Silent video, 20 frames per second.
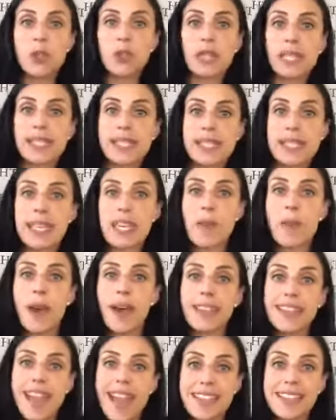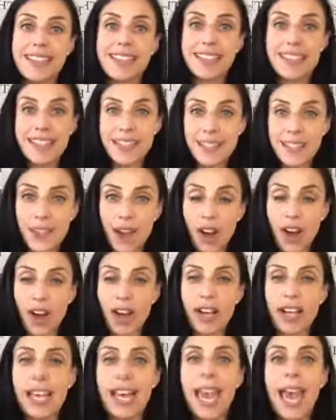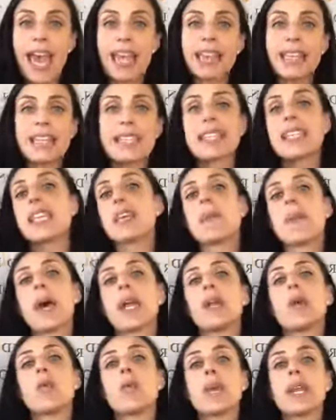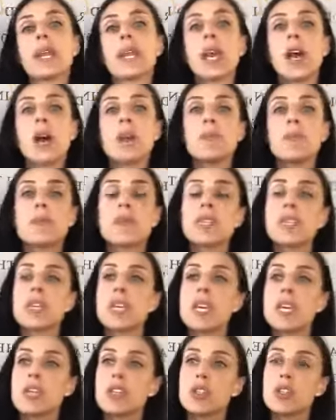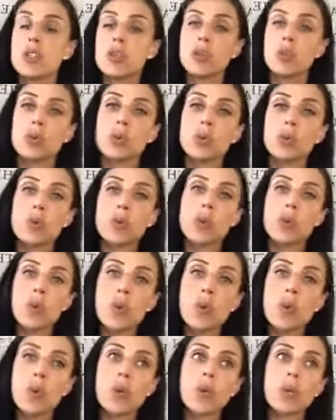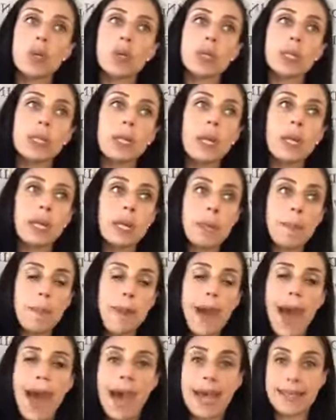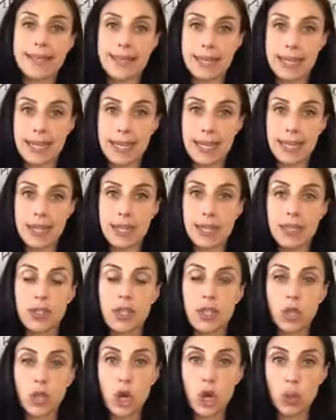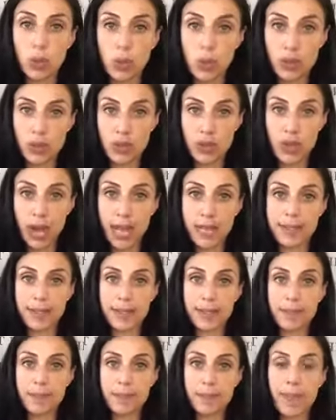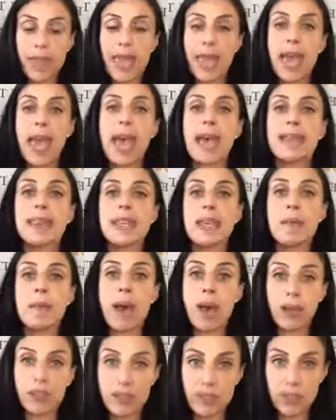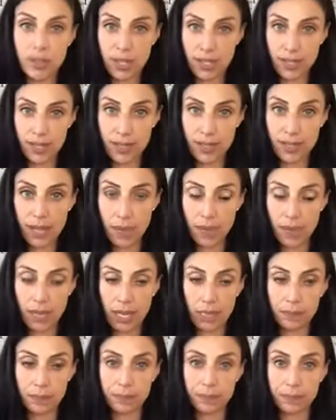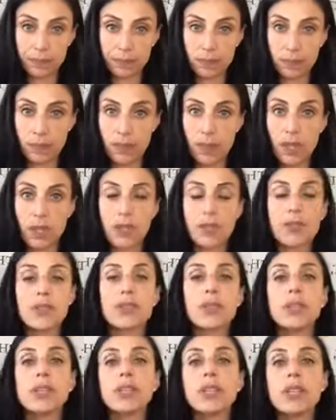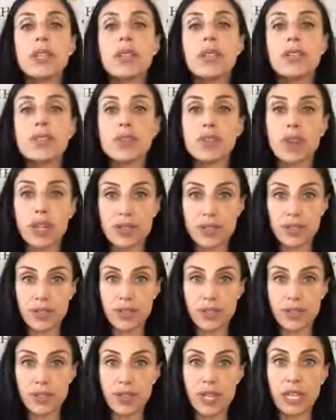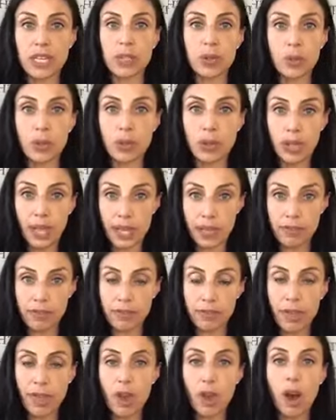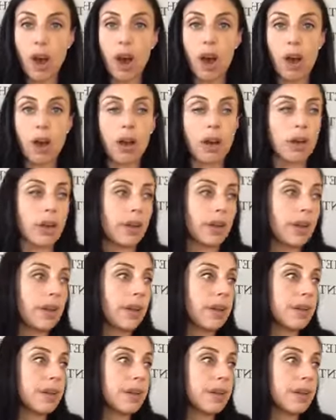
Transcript: let's think about that seesaw, and let's think about it when it comes to your capacity to cope with stress and the amount of stress that's coming in. Certainly the stressors in your life are